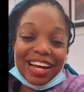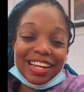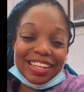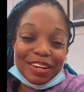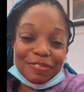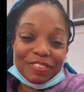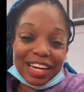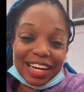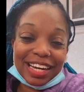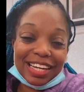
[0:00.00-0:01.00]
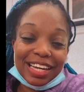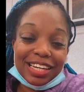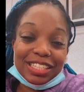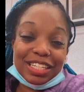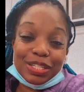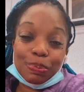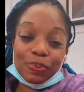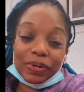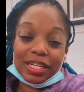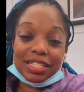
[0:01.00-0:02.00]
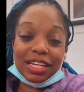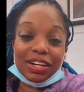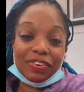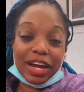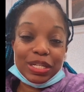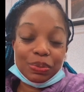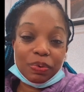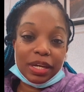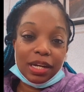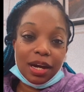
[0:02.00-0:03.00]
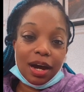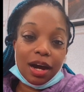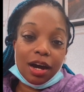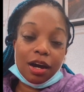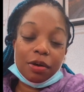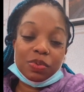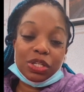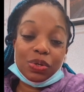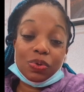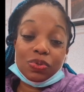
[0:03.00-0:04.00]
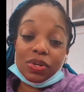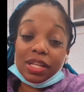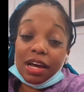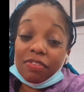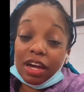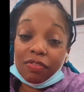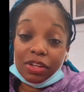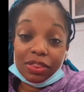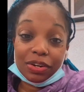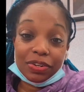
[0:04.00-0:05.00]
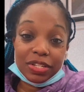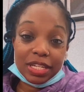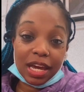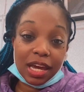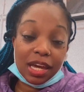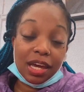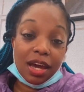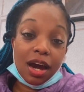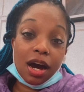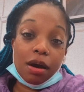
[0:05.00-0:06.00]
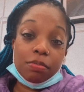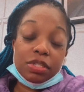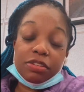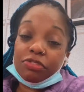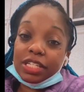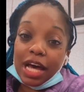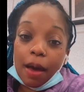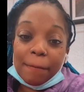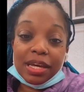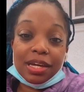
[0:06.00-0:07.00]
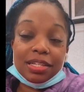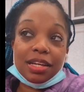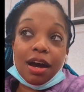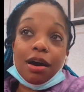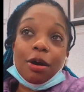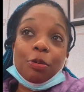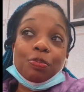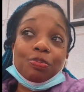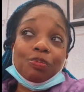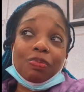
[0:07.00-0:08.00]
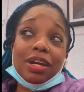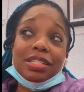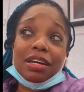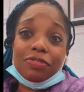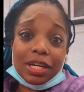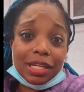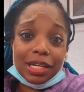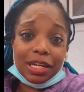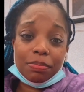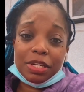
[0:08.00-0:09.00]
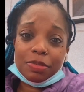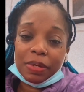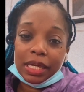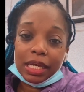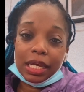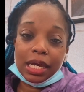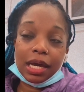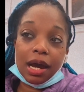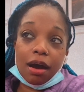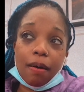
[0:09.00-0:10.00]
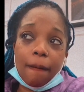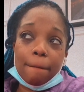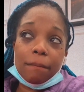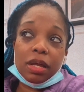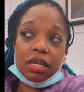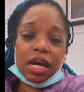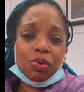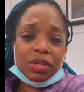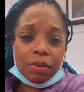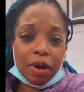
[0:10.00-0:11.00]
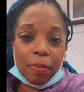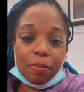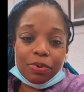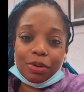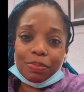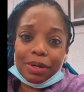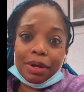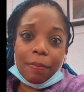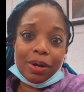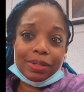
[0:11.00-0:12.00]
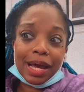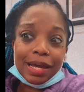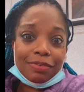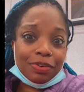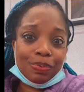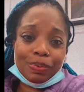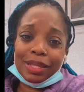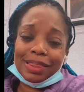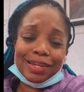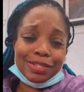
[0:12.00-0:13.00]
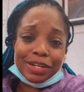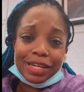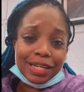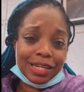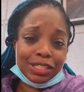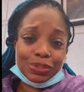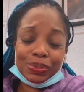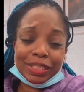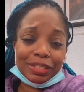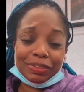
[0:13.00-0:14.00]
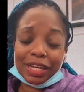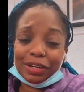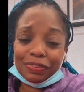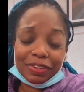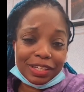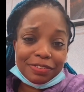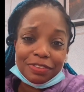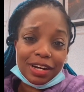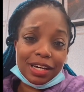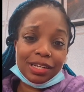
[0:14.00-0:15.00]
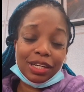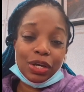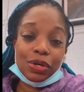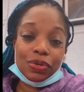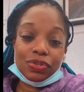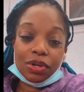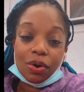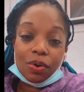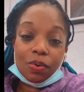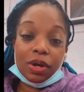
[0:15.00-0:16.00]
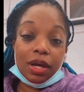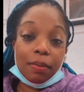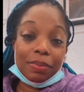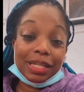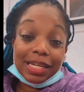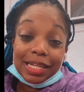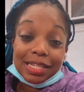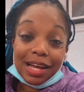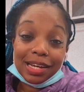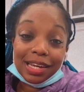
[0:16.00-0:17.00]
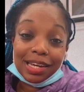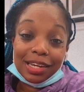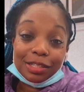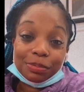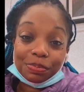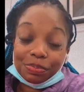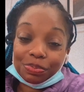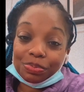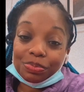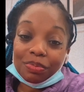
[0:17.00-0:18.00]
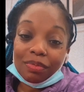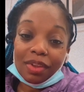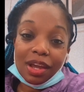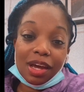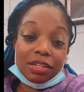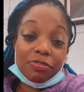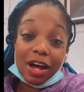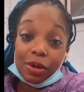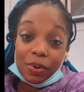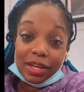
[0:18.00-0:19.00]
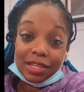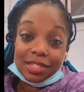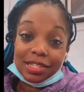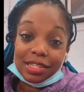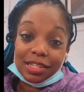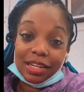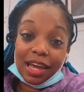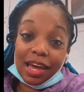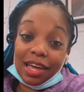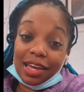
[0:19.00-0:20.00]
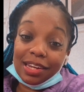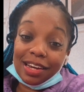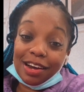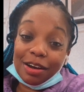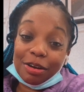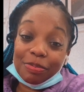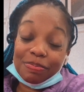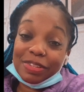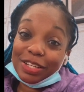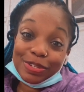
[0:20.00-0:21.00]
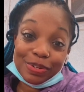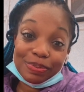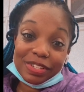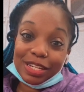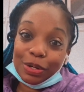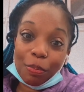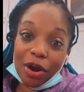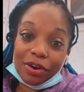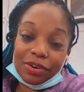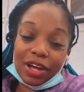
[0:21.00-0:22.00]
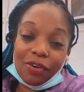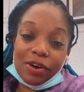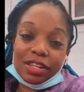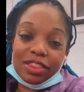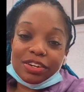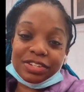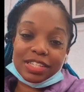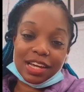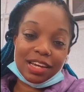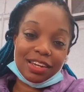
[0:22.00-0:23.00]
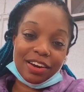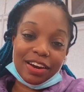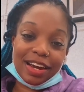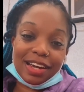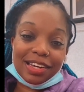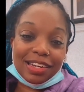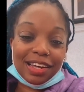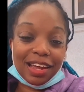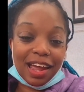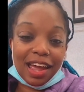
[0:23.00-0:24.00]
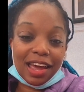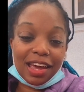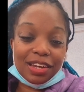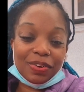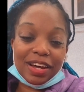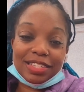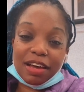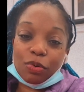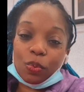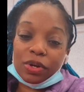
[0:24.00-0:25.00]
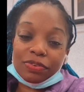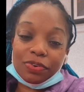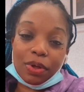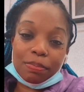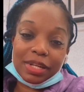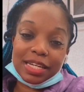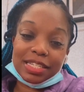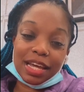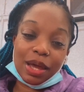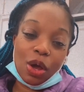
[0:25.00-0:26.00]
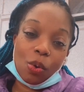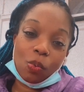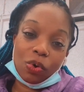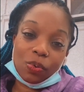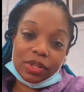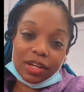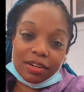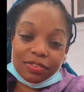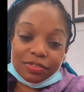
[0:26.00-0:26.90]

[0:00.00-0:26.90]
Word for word: alumni. She's a Morgan State graduate. Um, she goes on live every Thursday, um, different topics topics. Um, definitely going to be speaking um, not only about my book, but about life, and, and things are going to get juicy and like really fun. So please log in, follow us, and um, see you soon. See you tomorrow on Thursday. All right. And you guys have a wonderful and blessed day. Walk with love.